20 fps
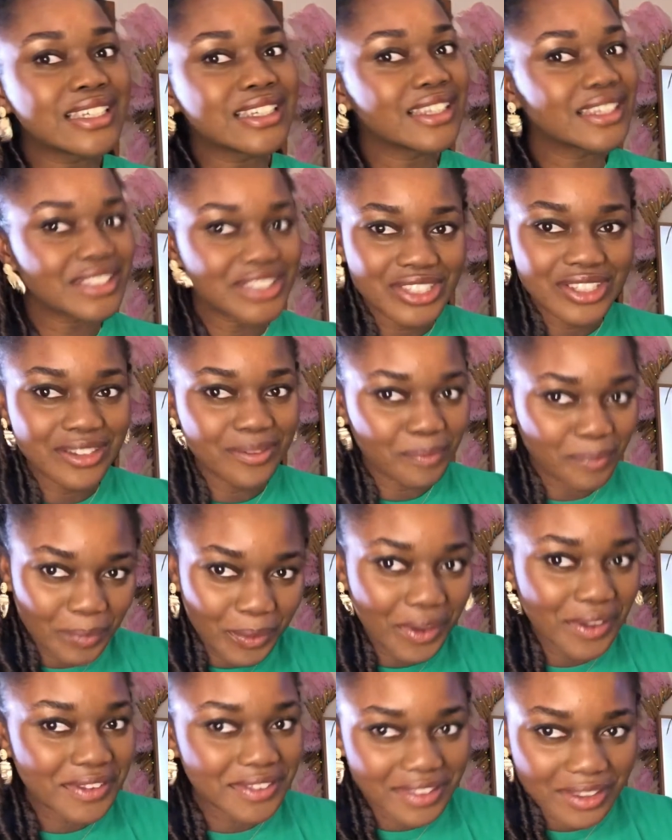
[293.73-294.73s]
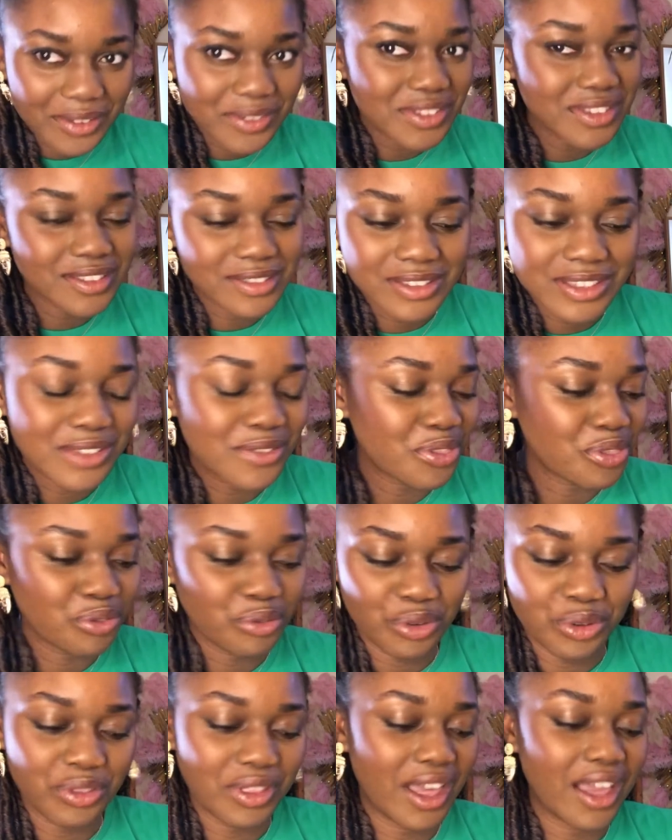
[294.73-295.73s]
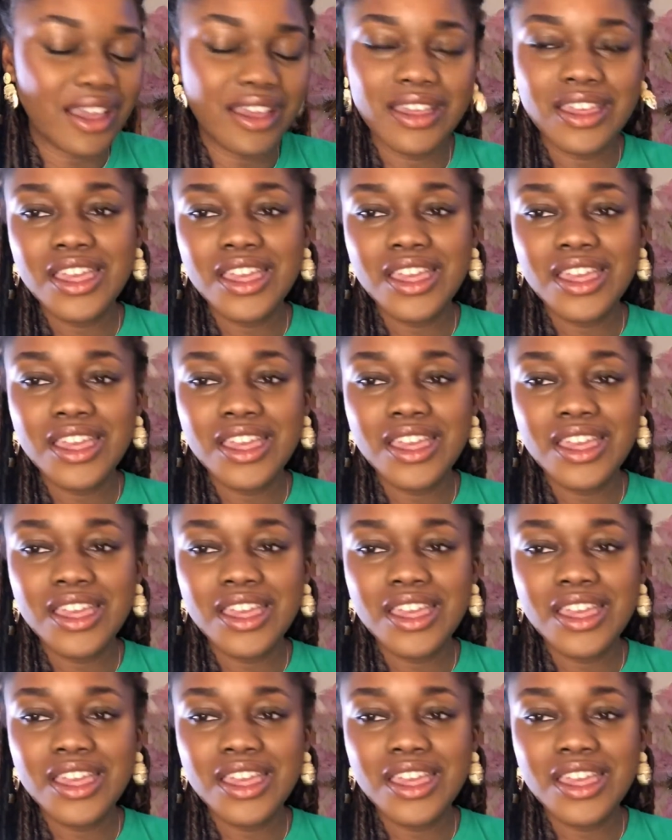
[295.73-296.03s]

like, to put ourselves through that.